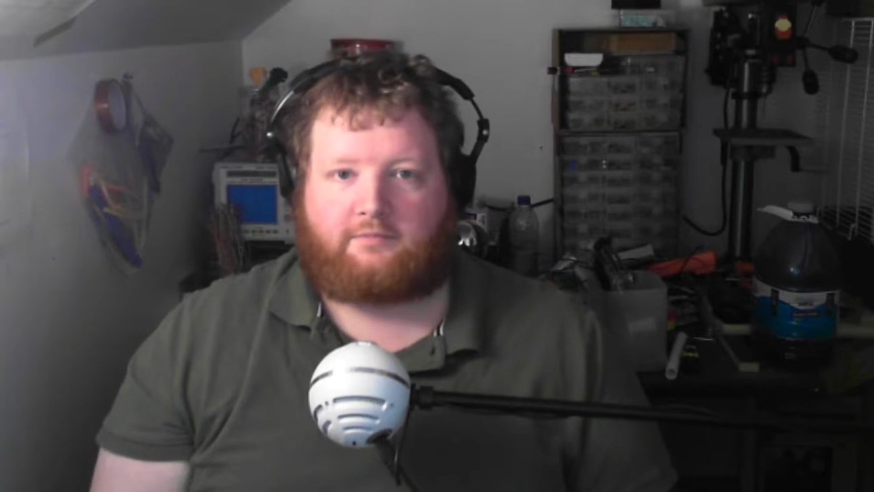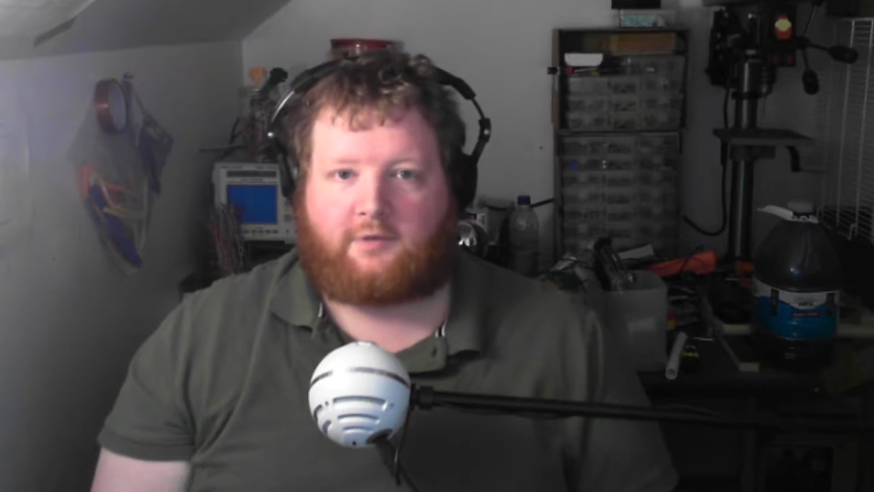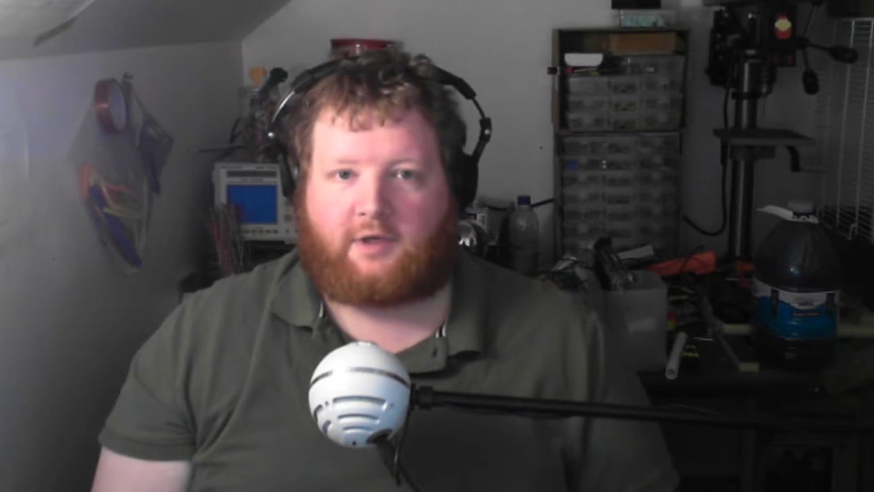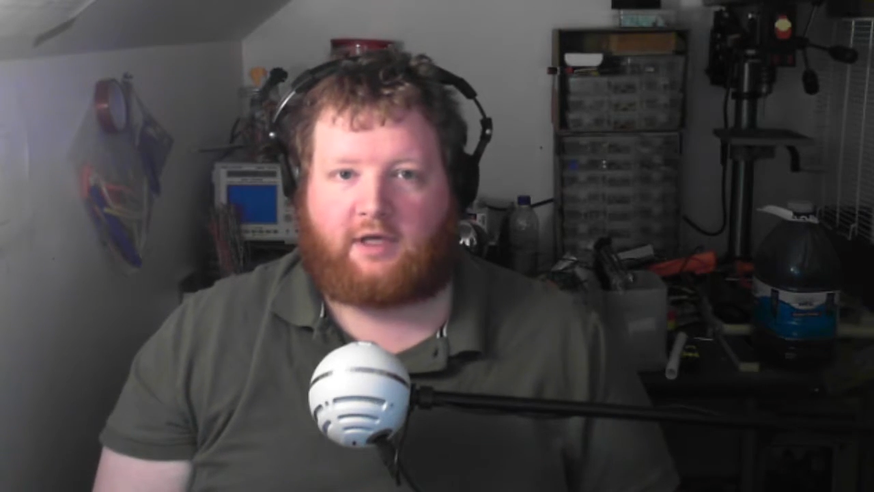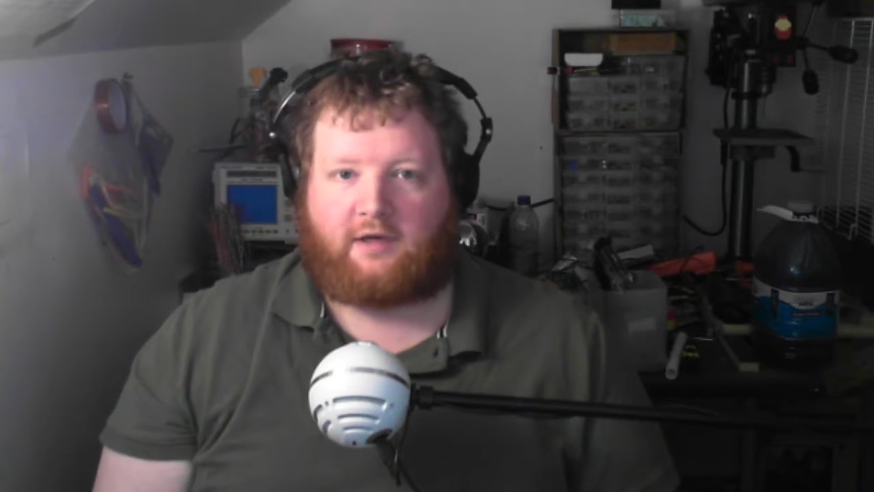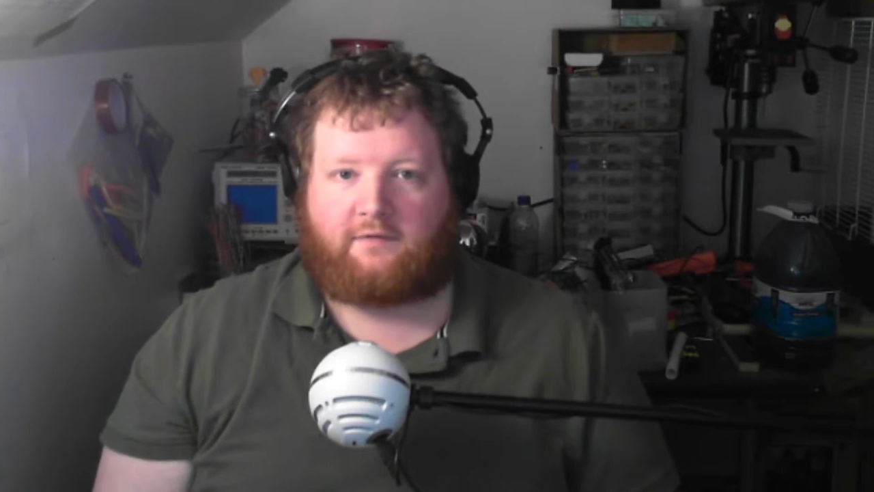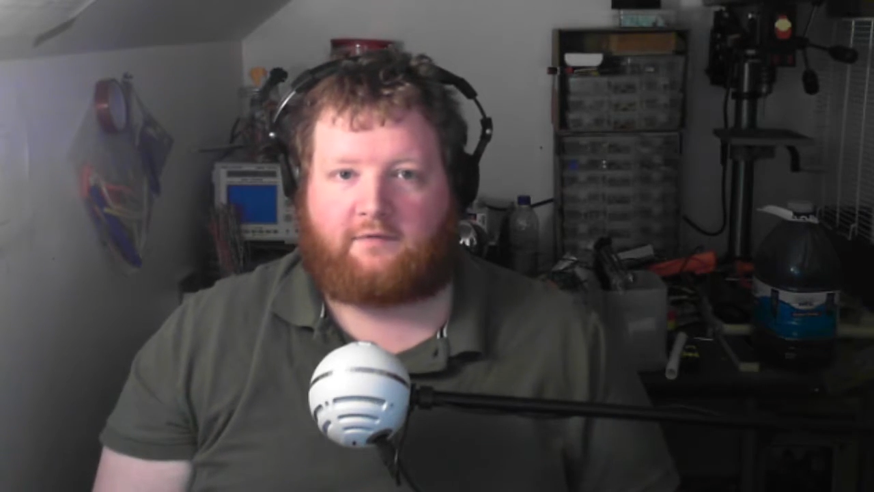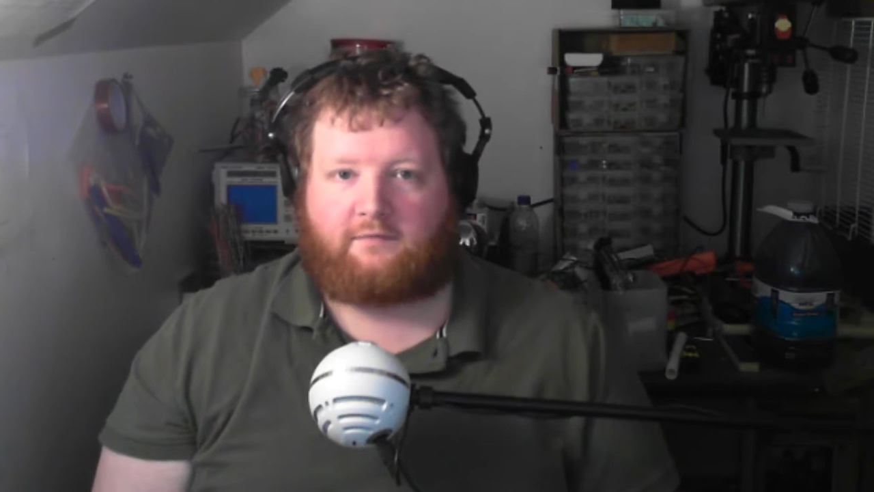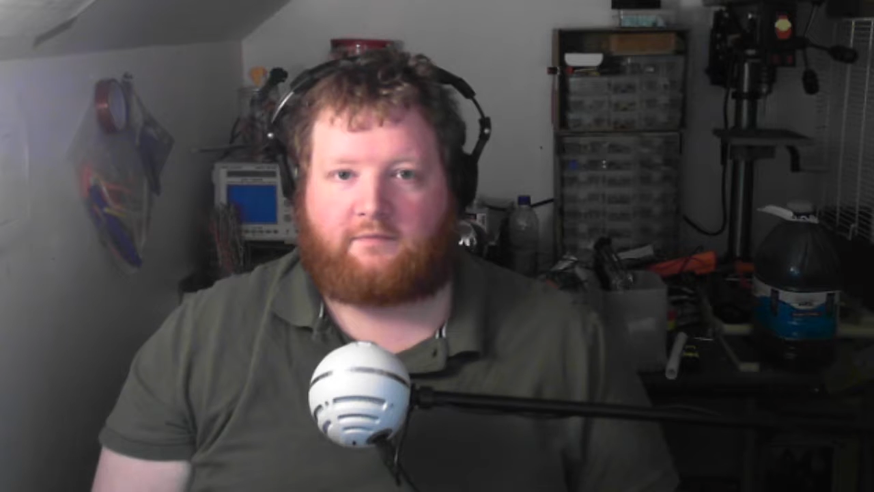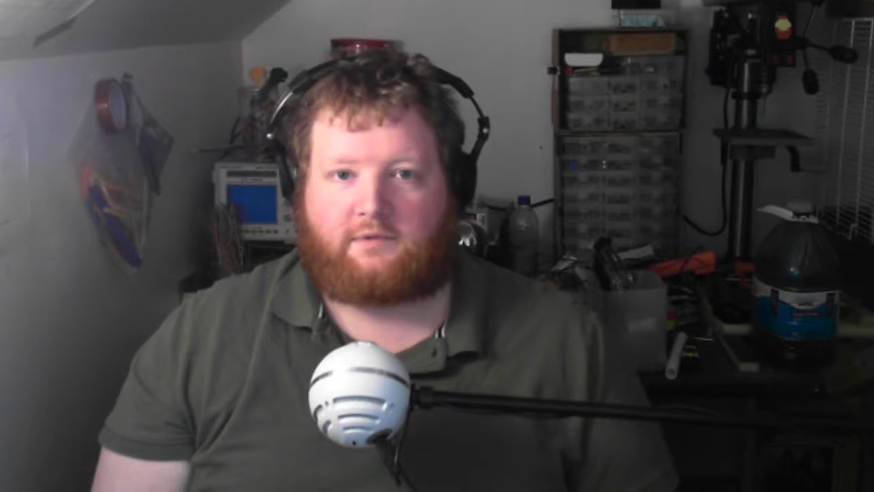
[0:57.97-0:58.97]

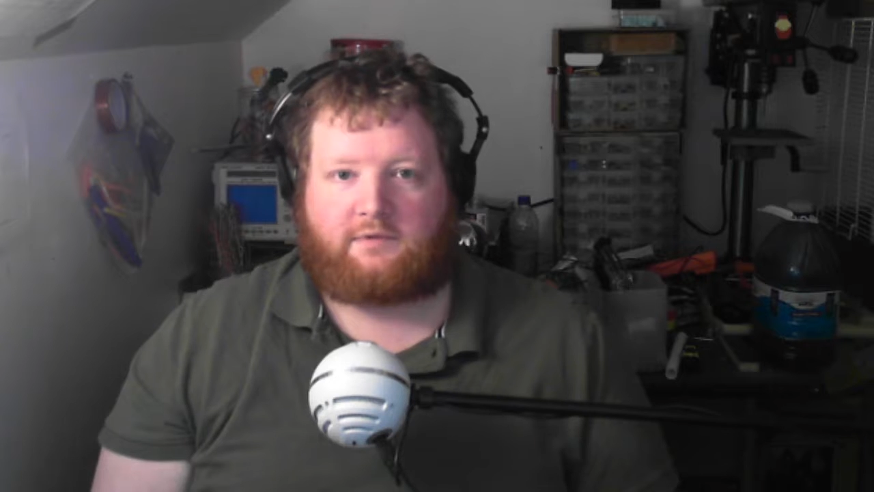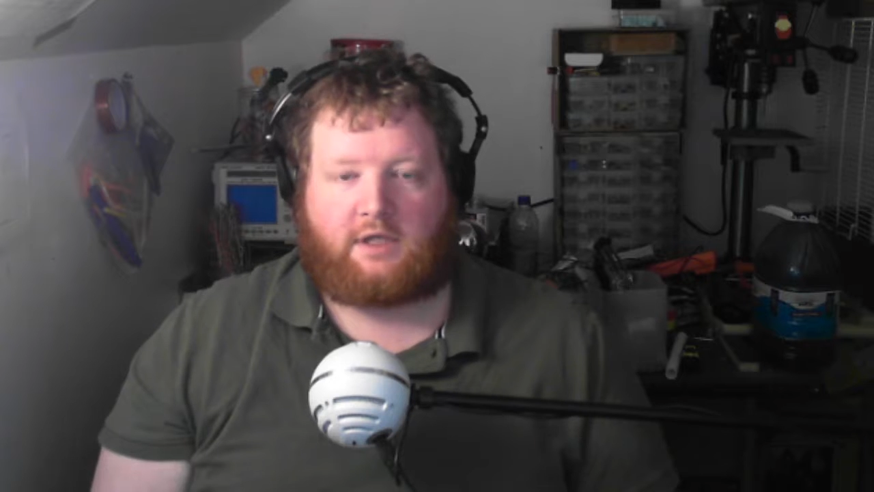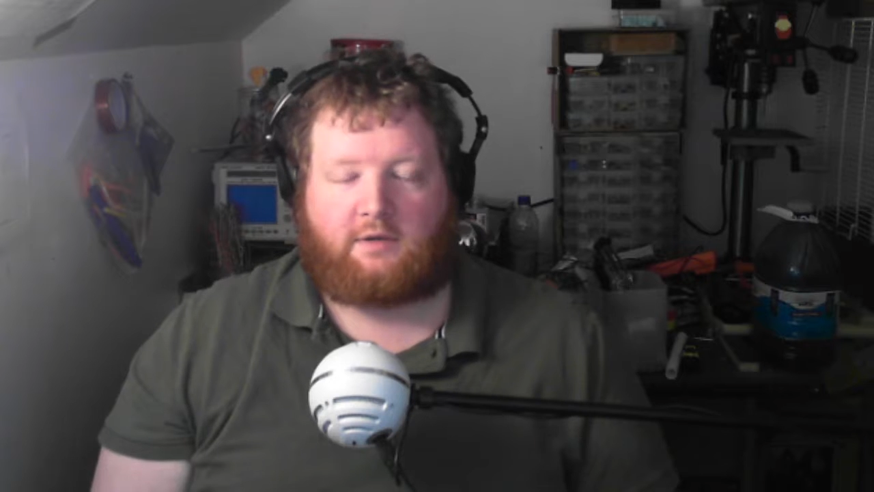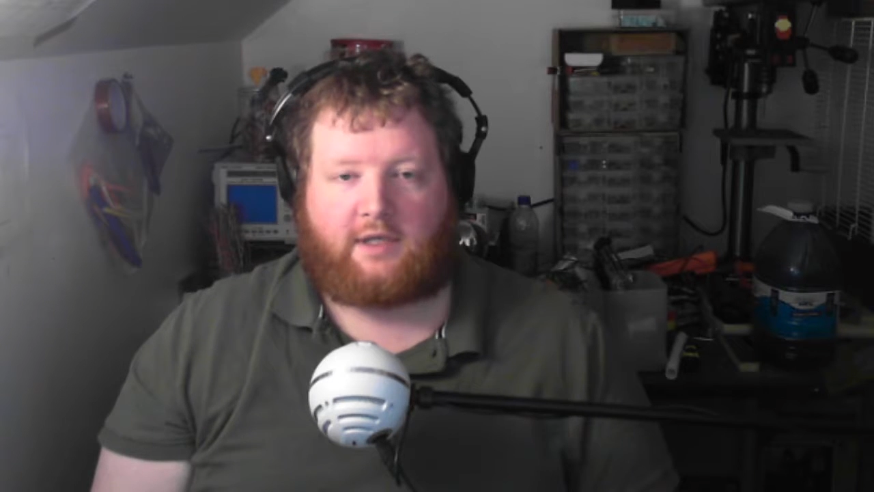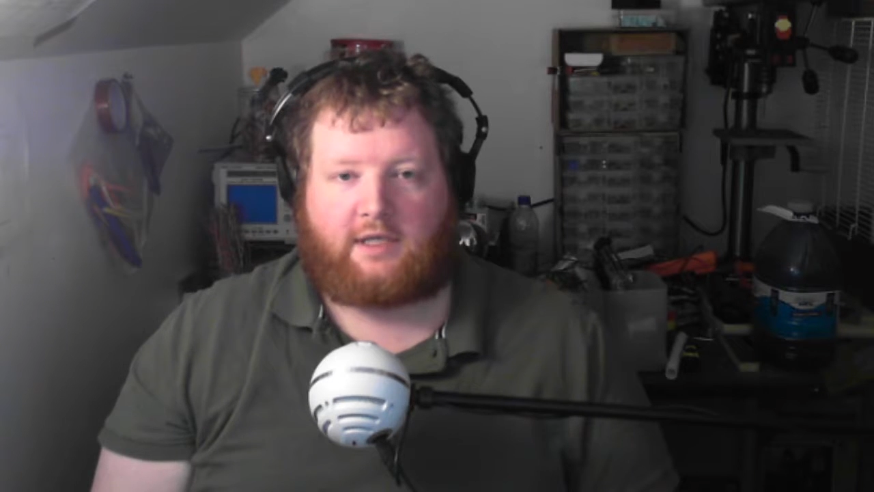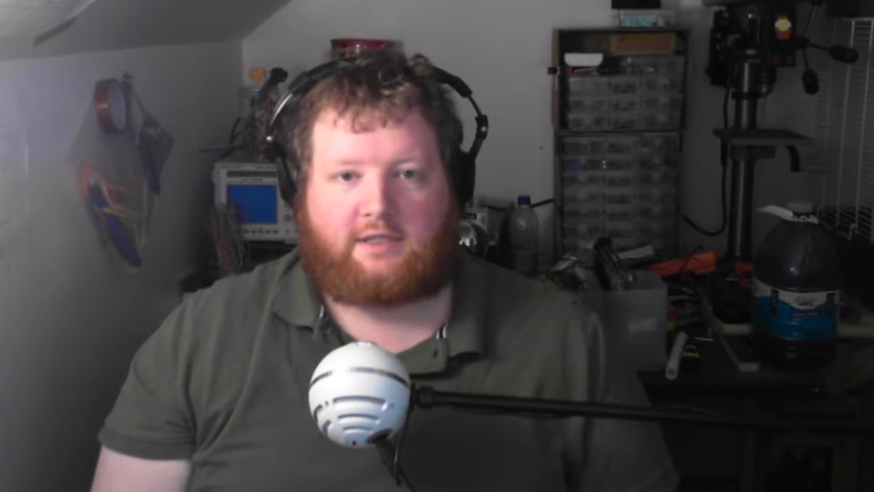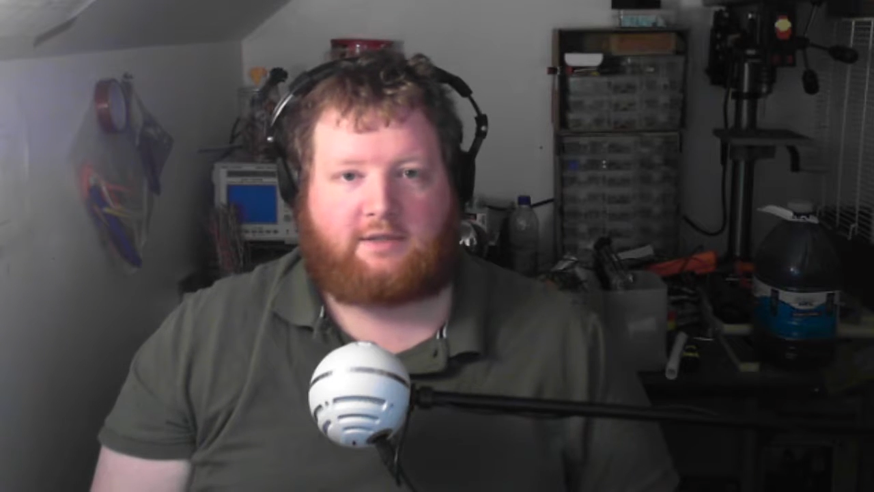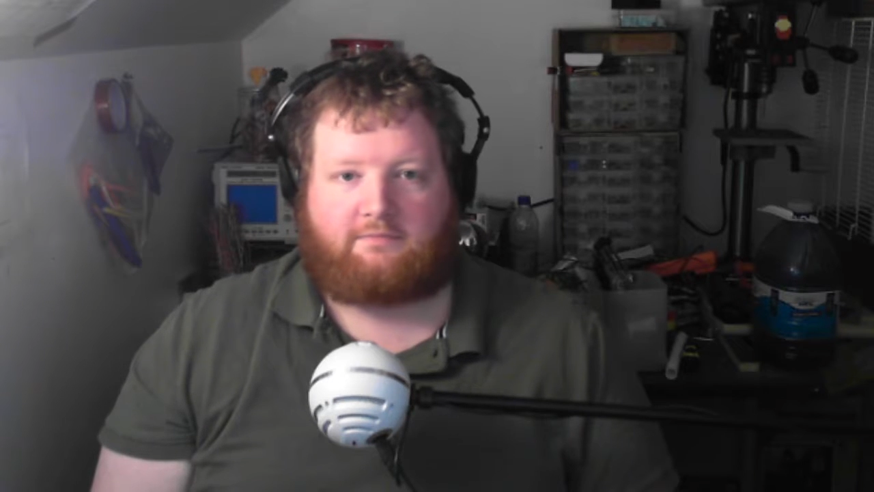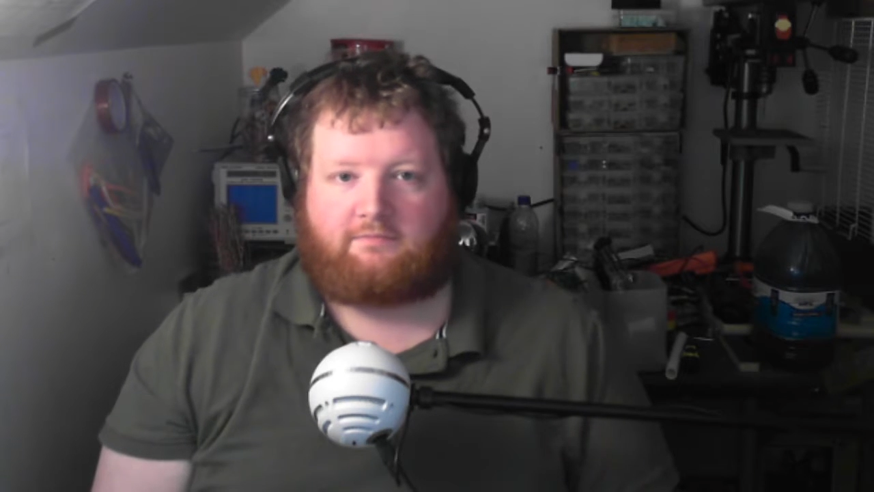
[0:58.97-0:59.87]
to do it.